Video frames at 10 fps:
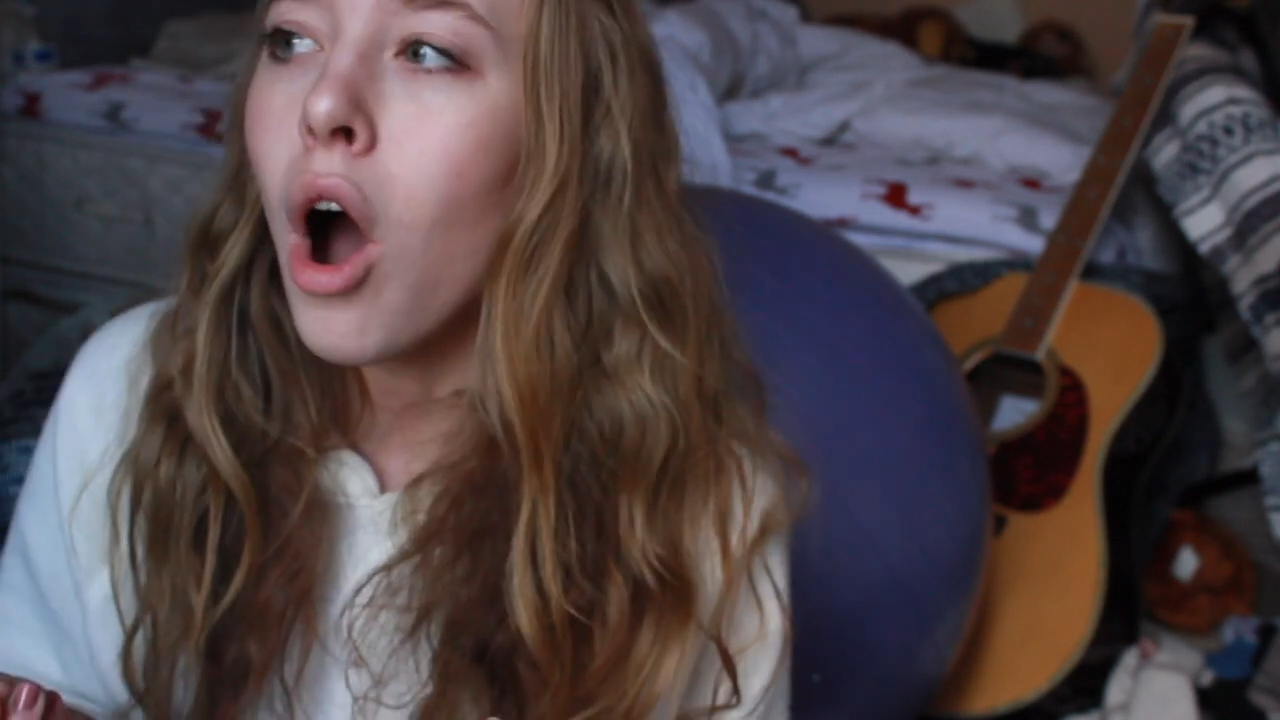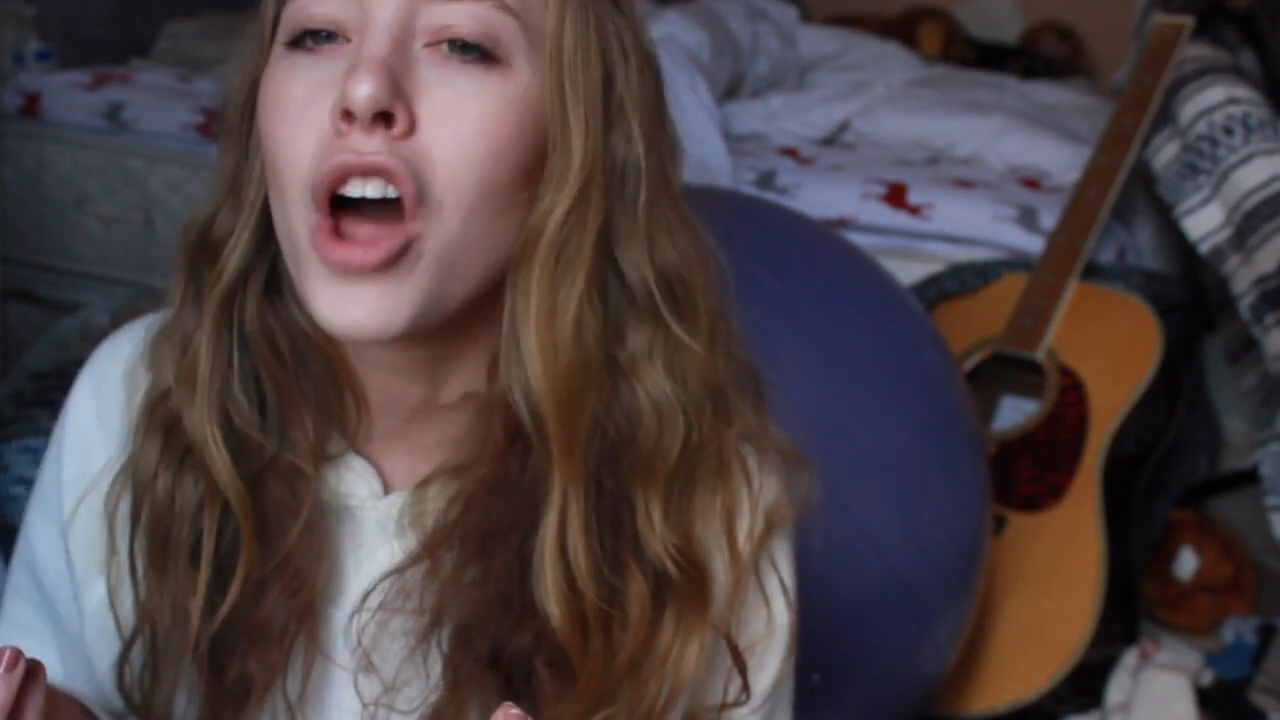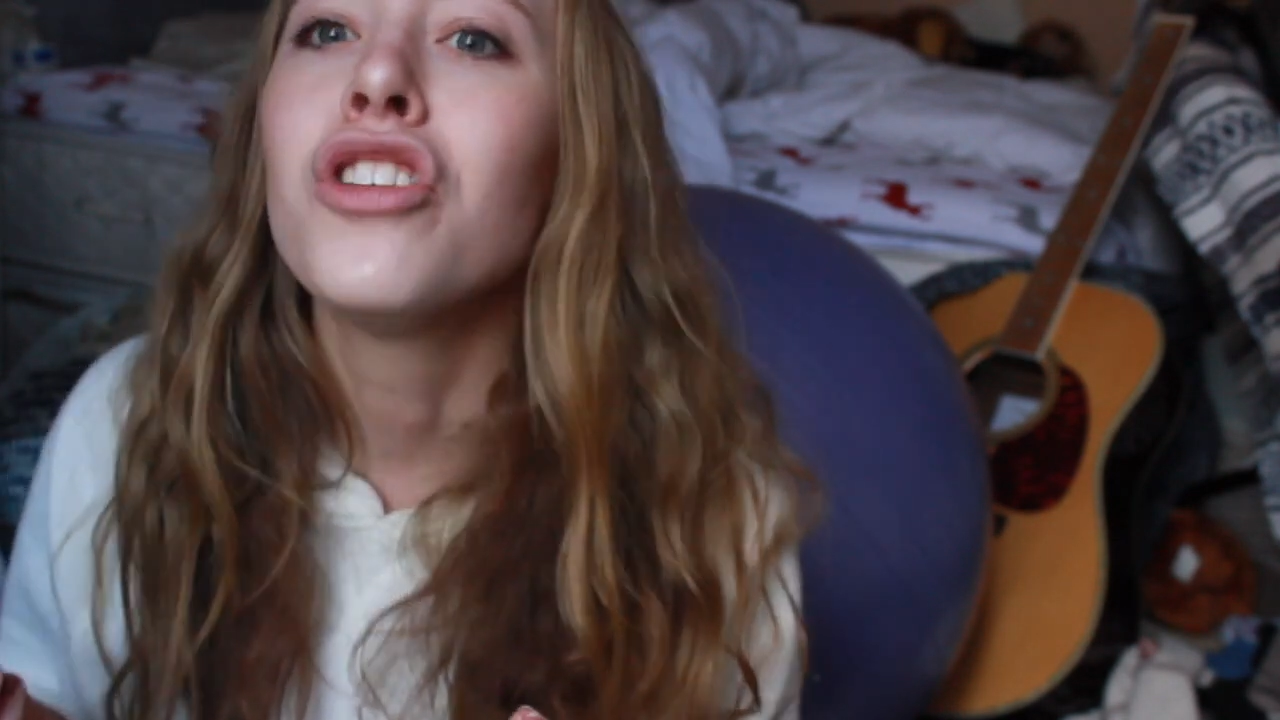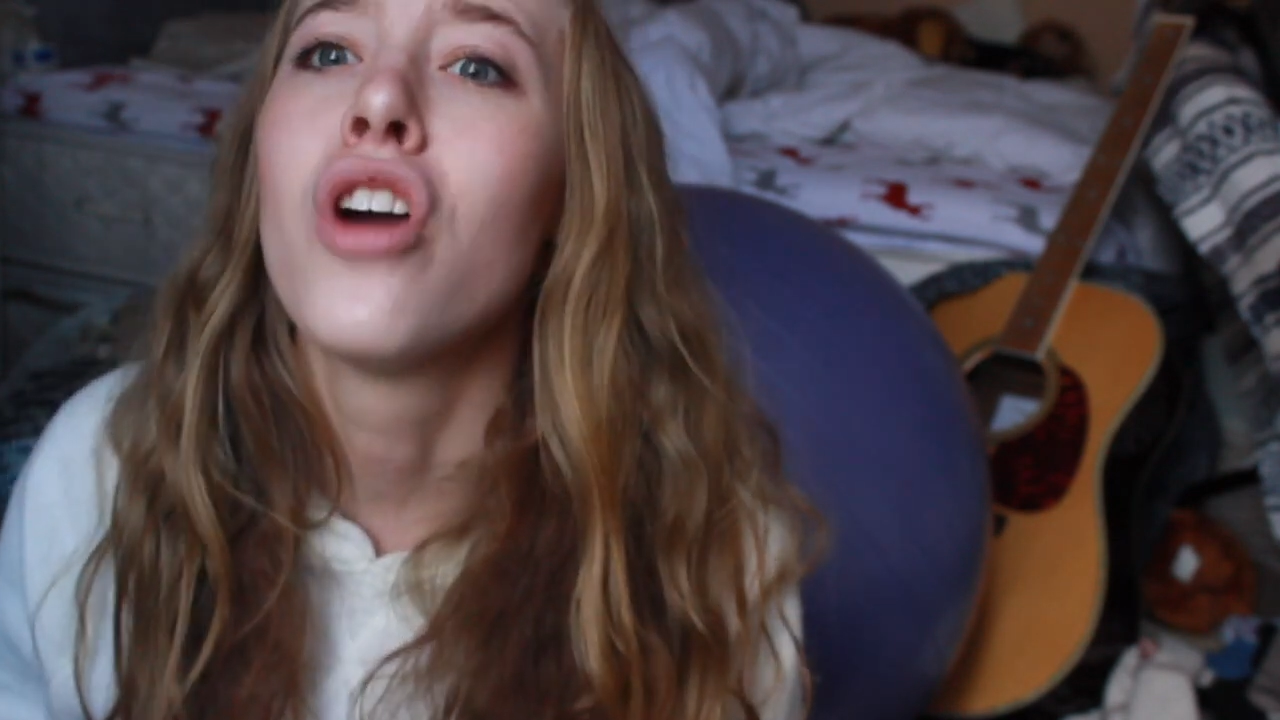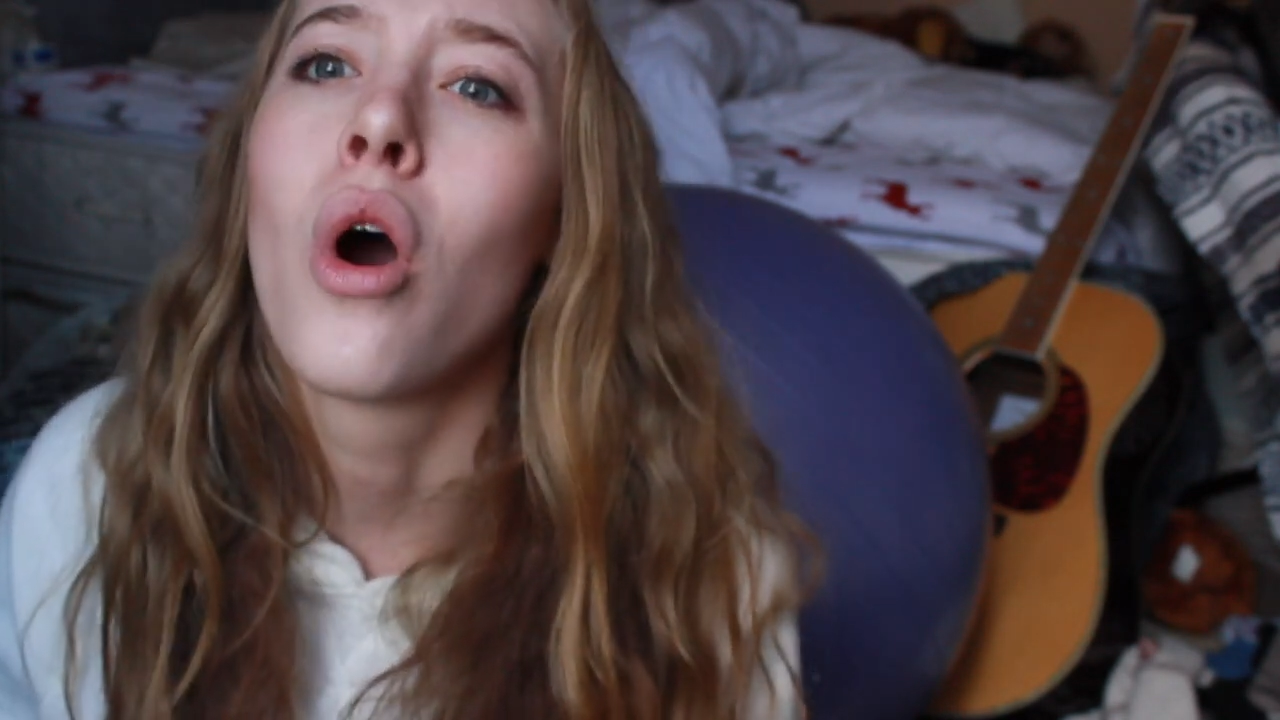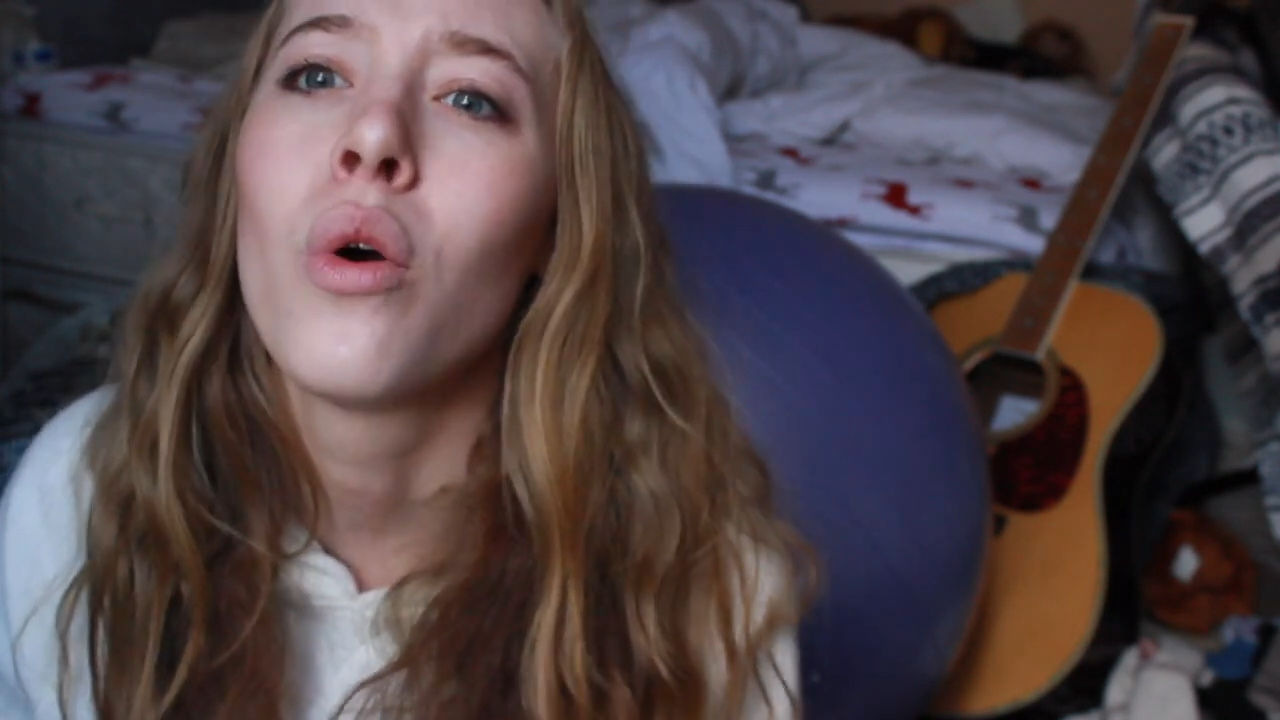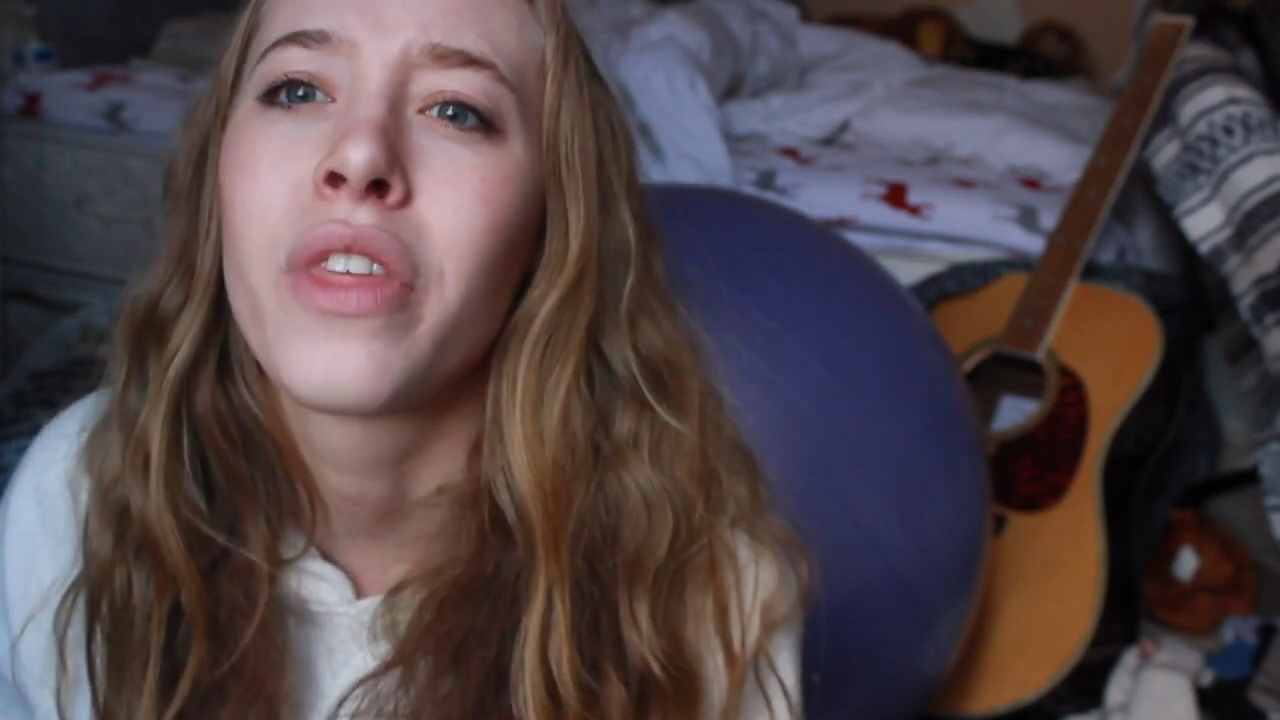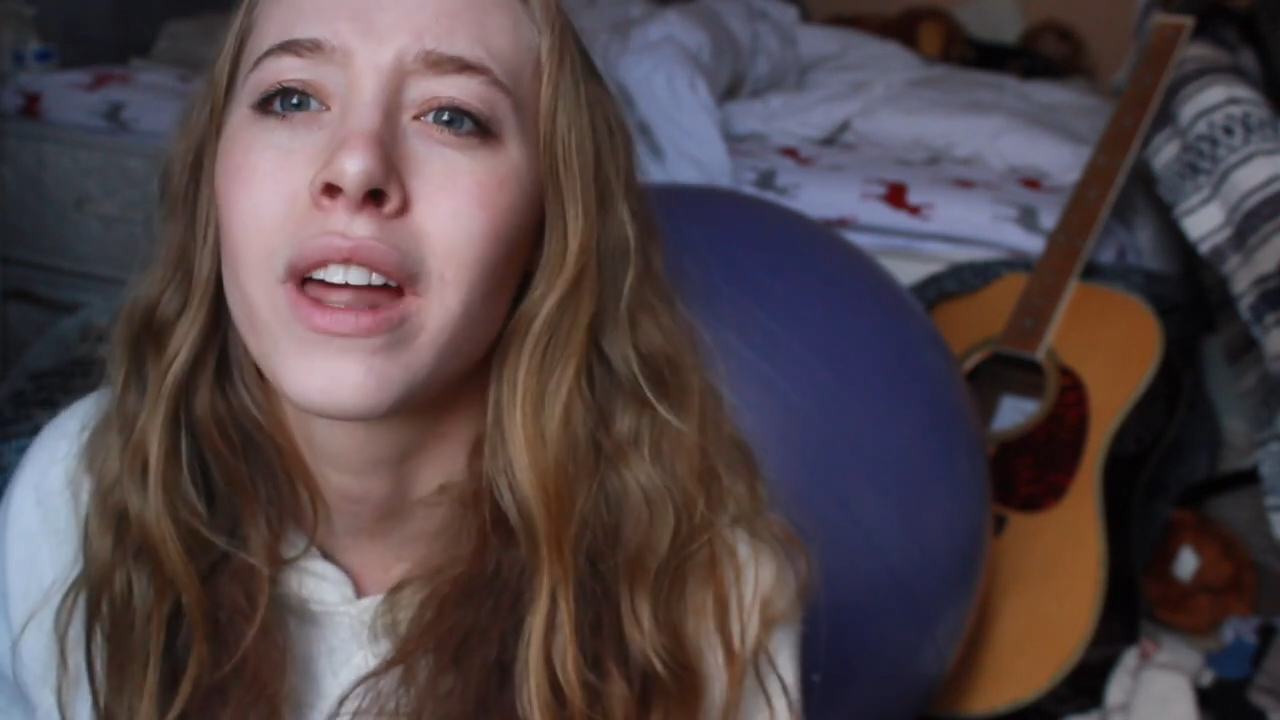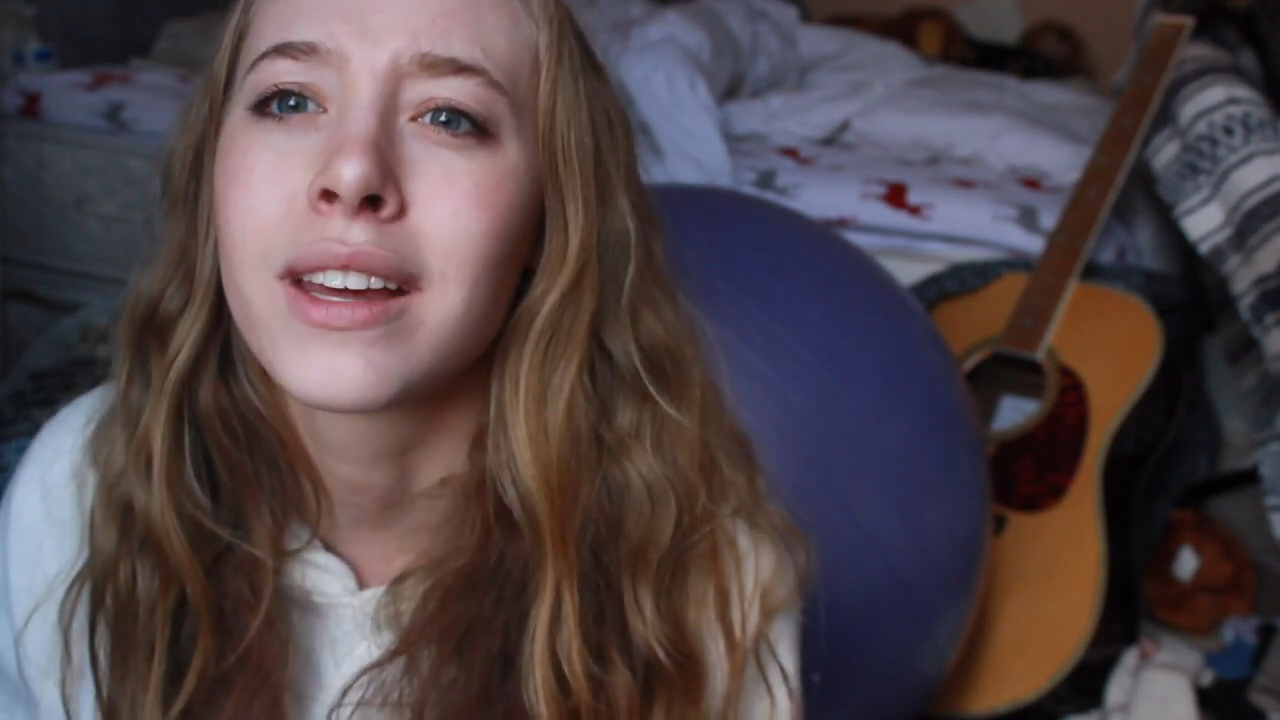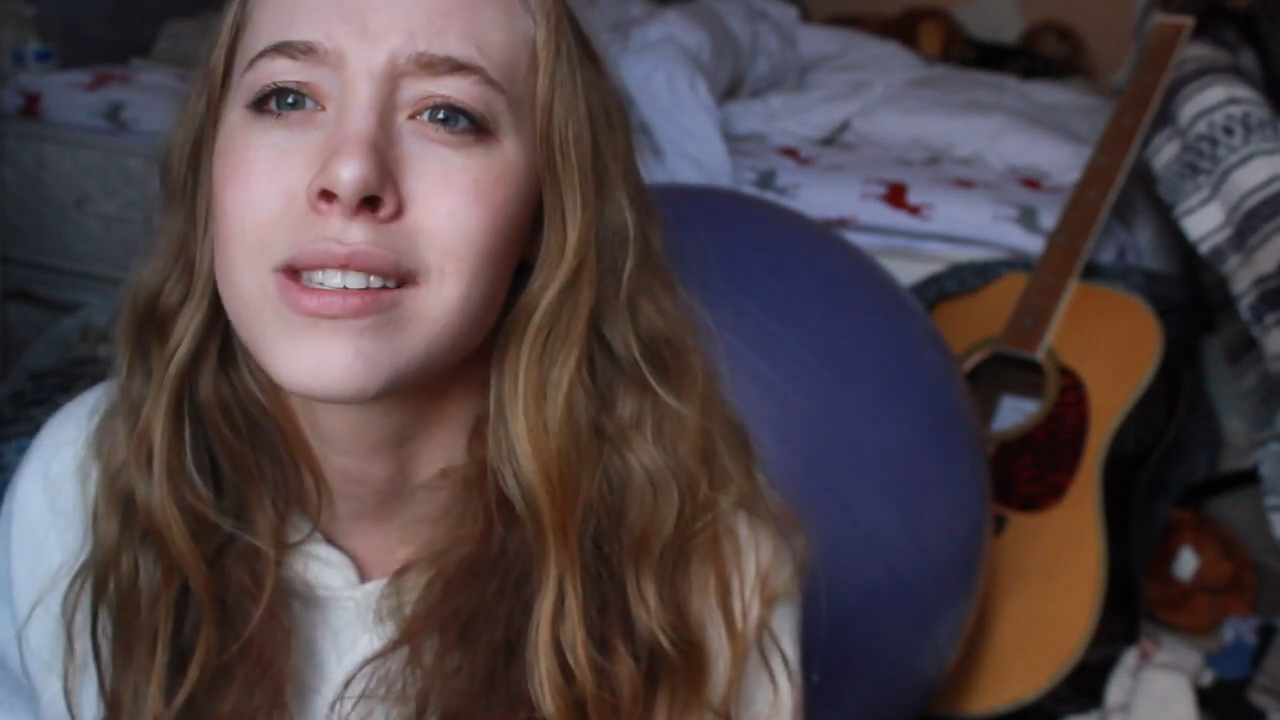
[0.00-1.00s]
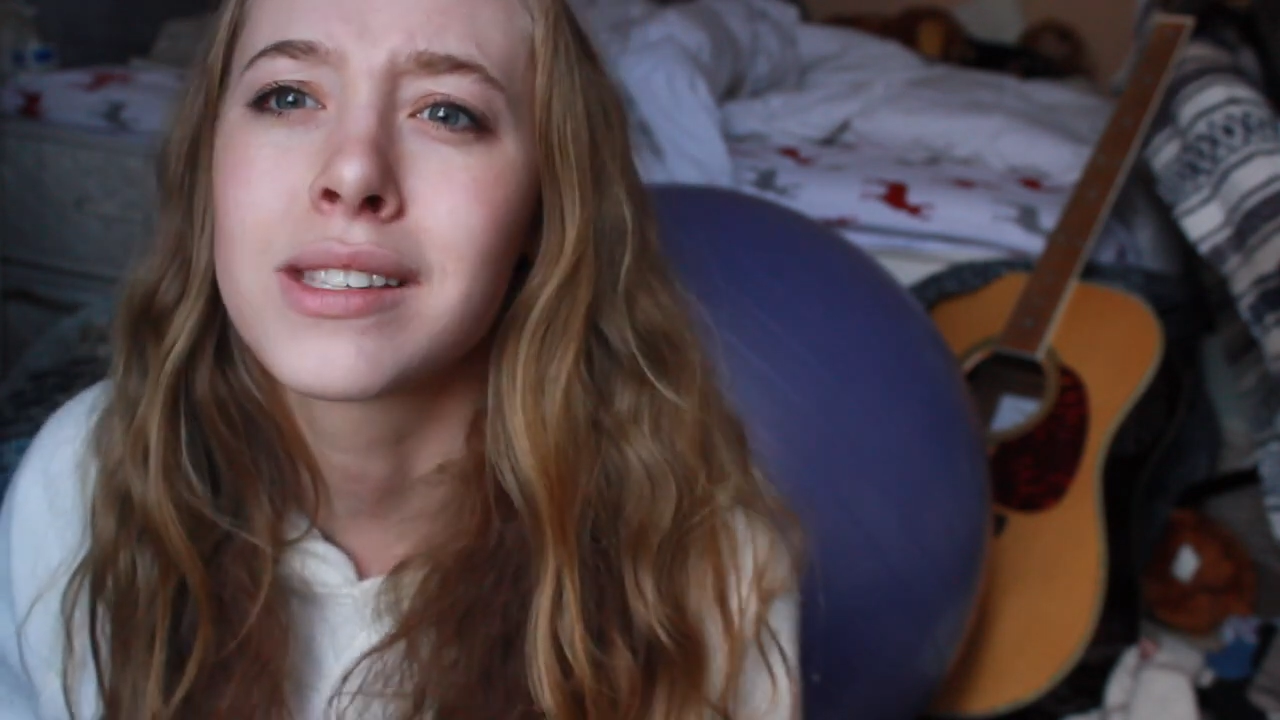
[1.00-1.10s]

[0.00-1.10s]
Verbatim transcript: a note that like